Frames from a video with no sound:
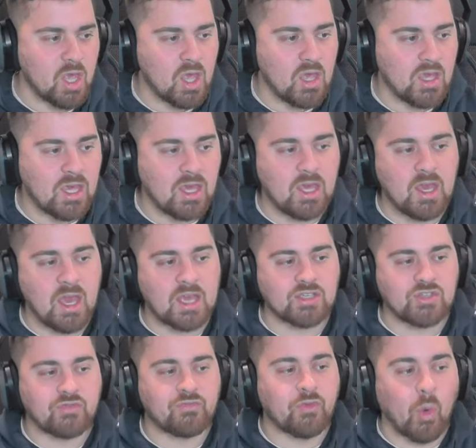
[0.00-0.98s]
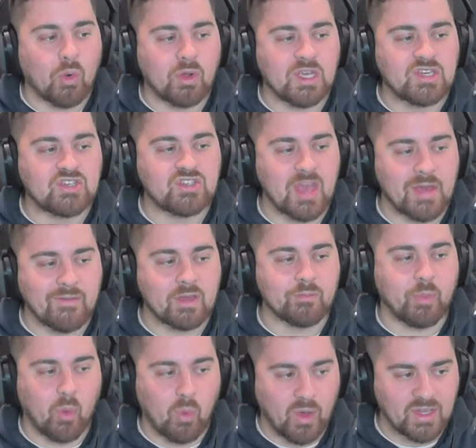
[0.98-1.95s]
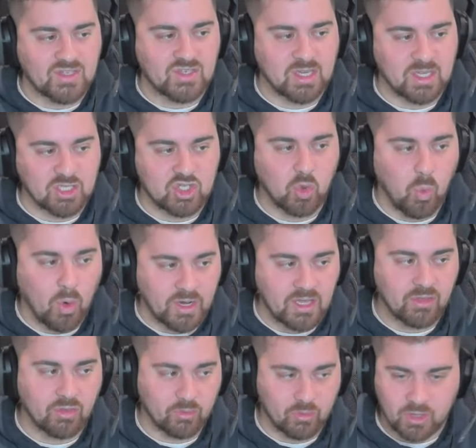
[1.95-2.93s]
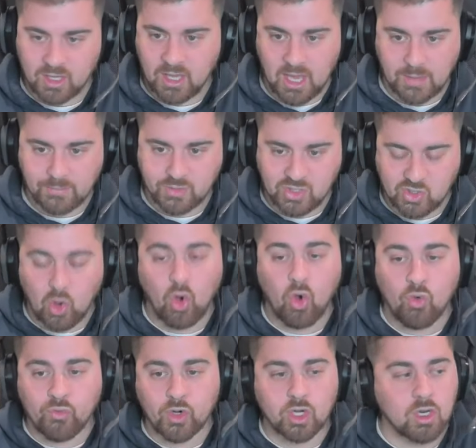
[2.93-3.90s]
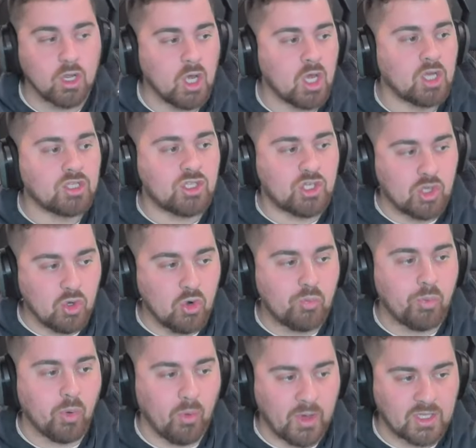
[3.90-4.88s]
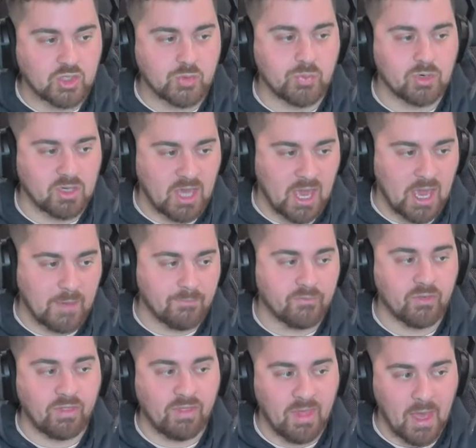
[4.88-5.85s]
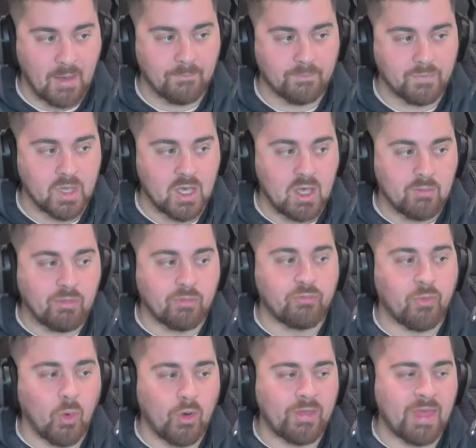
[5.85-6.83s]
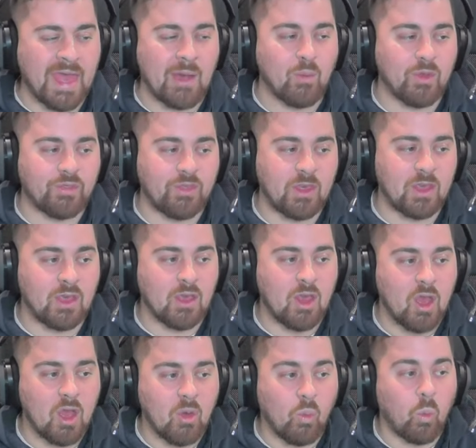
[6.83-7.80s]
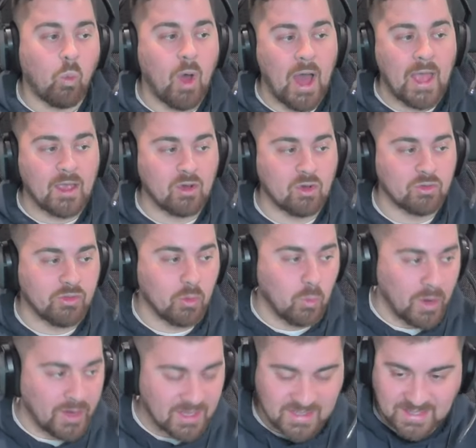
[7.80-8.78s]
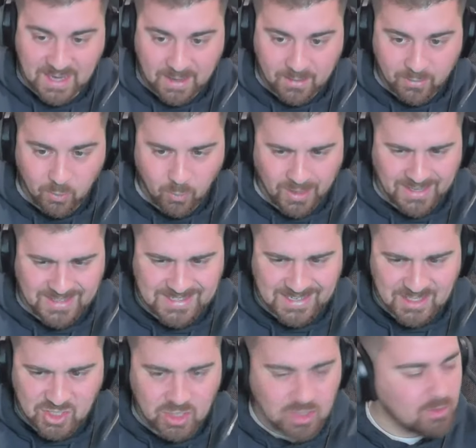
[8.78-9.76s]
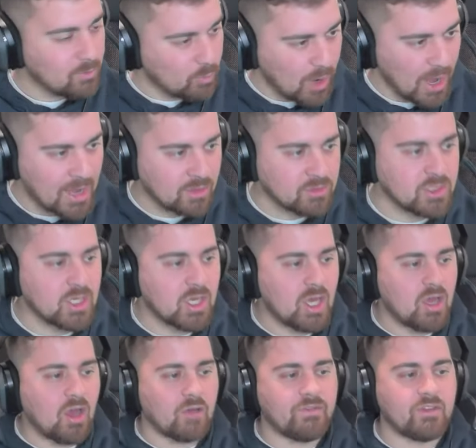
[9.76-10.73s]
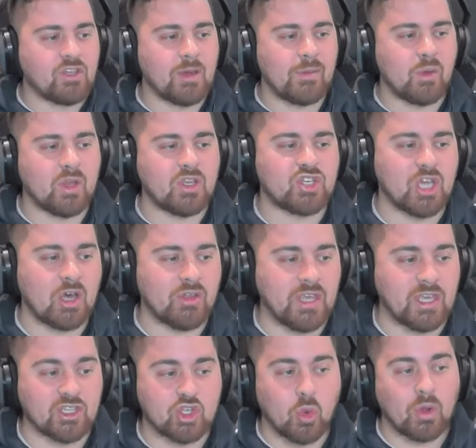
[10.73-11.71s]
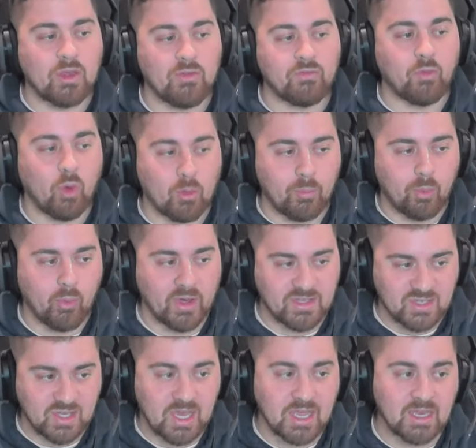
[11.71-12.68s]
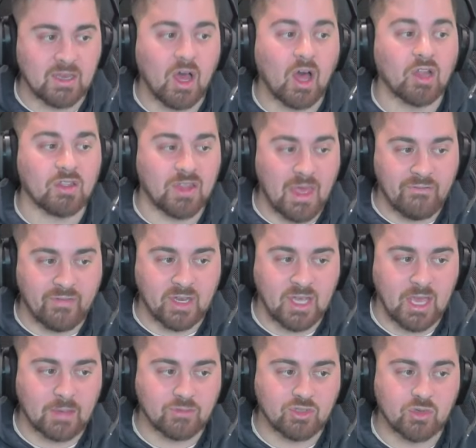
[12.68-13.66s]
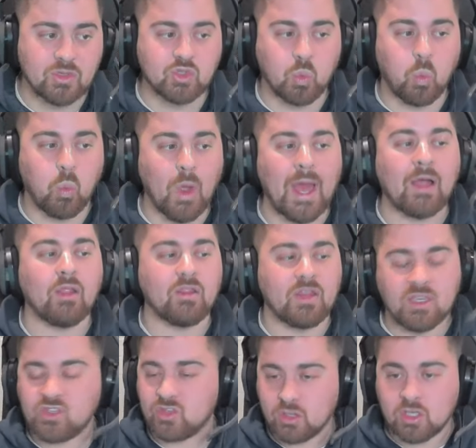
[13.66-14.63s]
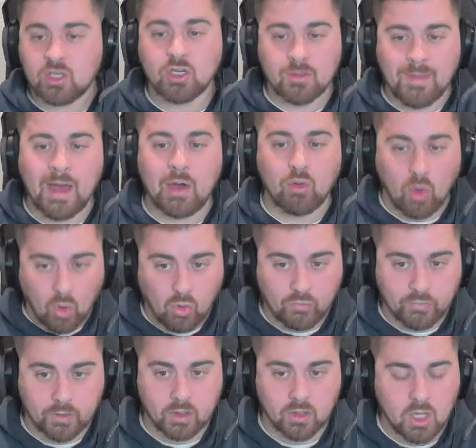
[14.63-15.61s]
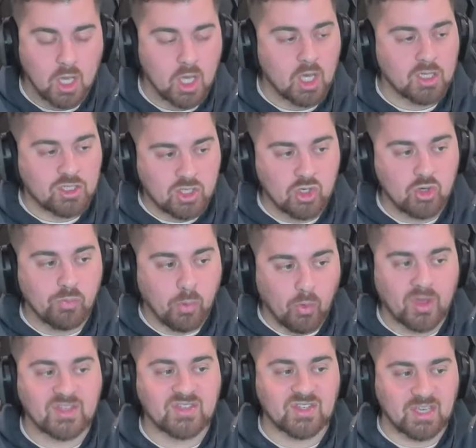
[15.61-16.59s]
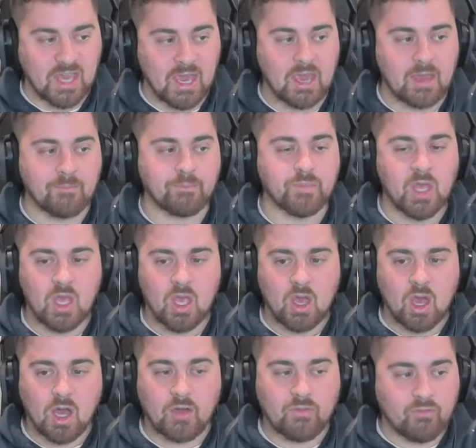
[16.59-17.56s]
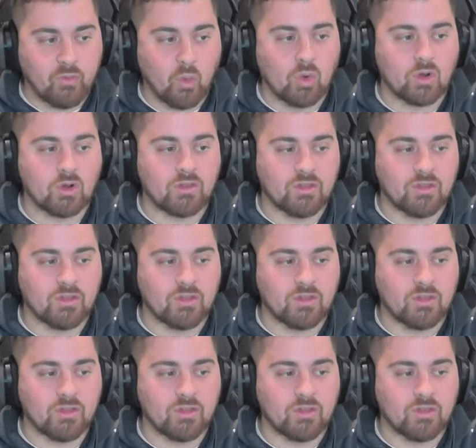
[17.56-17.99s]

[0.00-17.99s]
He has 47 points in 23 games. He's over two points per game for them. Before that, with the Wild, the Wenata- the Wenatchee Wild of the WHL, he had 24 points in 11 games. So he's well, he's a good amount over two points a game uh, for